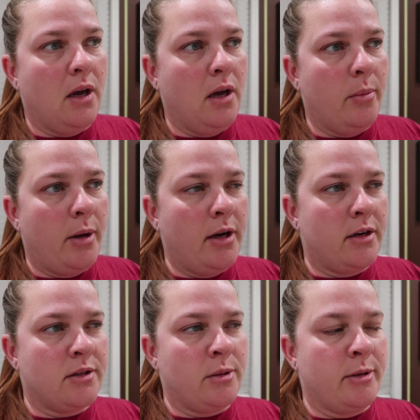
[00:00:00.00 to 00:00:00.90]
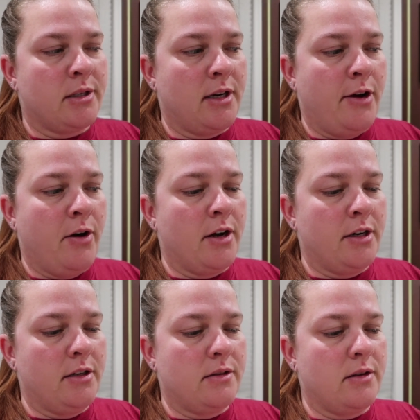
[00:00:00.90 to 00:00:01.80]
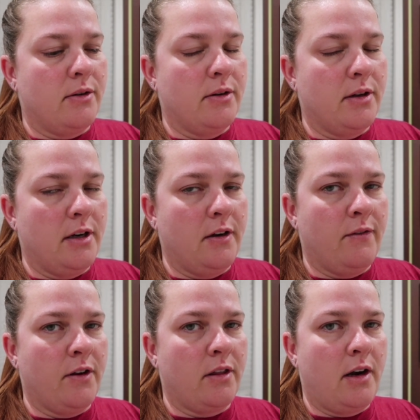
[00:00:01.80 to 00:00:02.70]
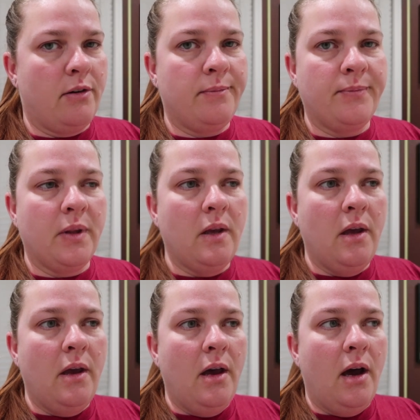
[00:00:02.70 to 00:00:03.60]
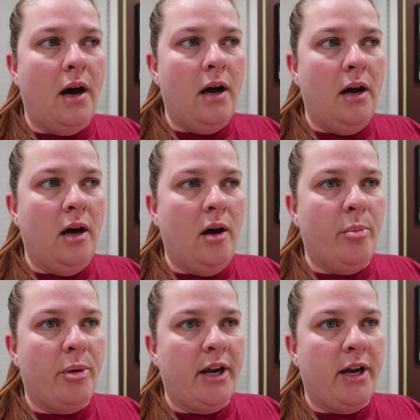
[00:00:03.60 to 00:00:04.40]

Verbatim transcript: Um, it also depends on how hot it is, so I need to figure that out. Uh,